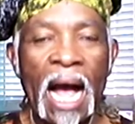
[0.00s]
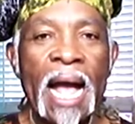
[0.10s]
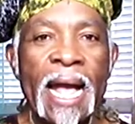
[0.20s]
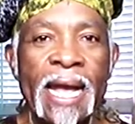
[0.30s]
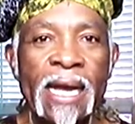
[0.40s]

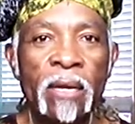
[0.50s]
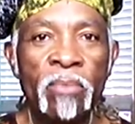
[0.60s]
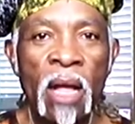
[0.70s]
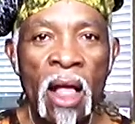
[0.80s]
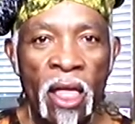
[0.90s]
I
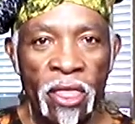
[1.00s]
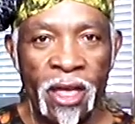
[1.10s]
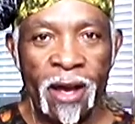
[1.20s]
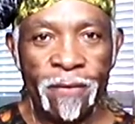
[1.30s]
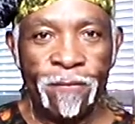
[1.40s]
am,
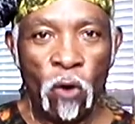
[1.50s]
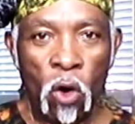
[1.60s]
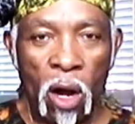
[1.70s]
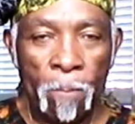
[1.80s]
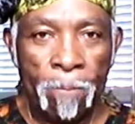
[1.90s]

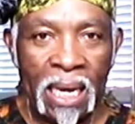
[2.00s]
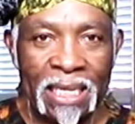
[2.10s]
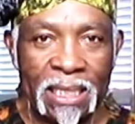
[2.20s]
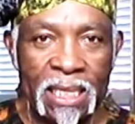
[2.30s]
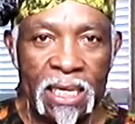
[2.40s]
therefore, a
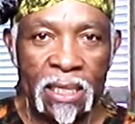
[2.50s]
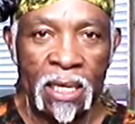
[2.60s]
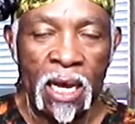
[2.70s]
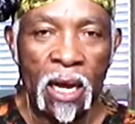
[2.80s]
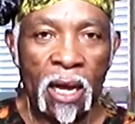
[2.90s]

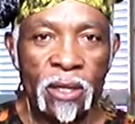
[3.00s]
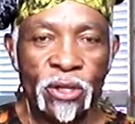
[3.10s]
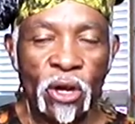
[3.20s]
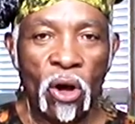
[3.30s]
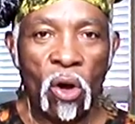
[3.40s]
blessing
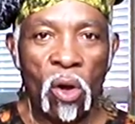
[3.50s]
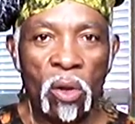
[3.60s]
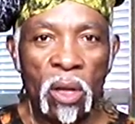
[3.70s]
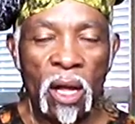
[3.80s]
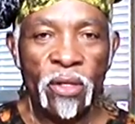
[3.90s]
unto
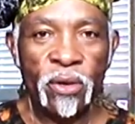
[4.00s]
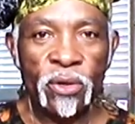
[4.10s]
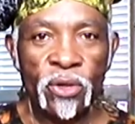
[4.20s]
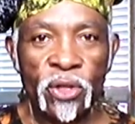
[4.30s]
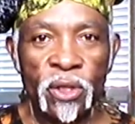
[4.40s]
all
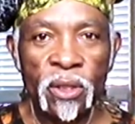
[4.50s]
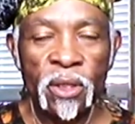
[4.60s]
others.